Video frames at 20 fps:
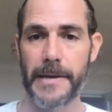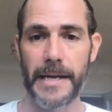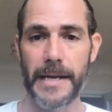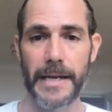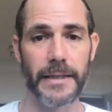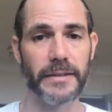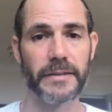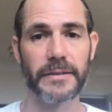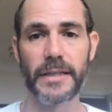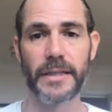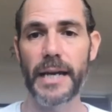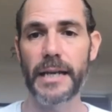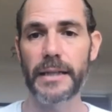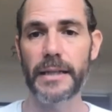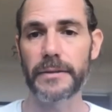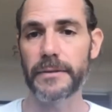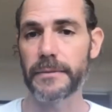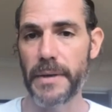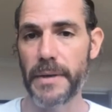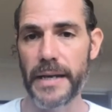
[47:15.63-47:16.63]
In the
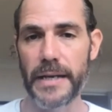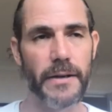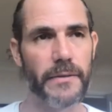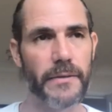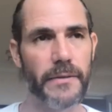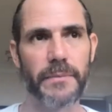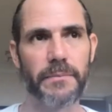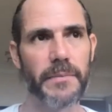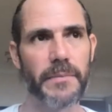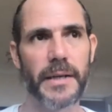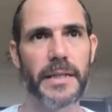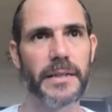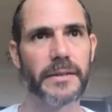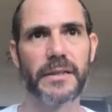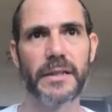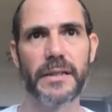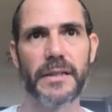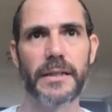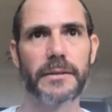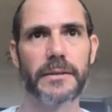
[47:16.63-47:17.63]
States, many
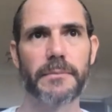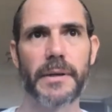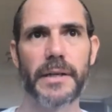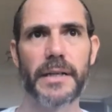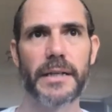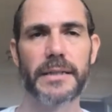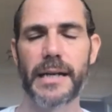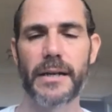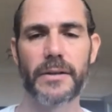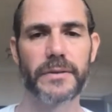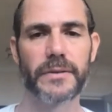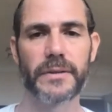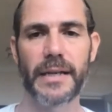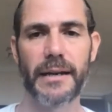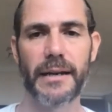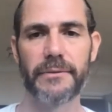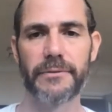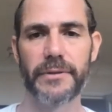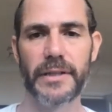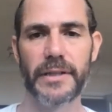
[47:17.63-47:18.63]
cities, many towns
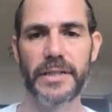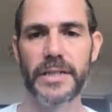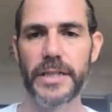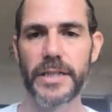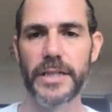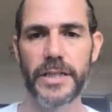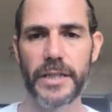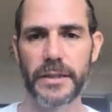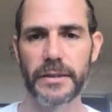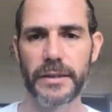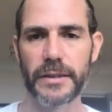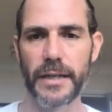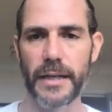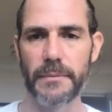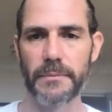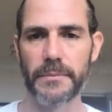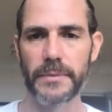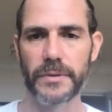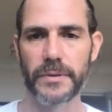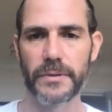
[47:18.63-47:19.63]
have indigenous
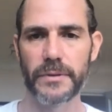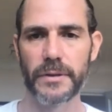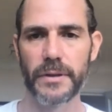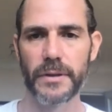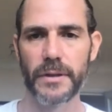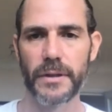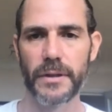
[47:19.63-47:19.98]
names.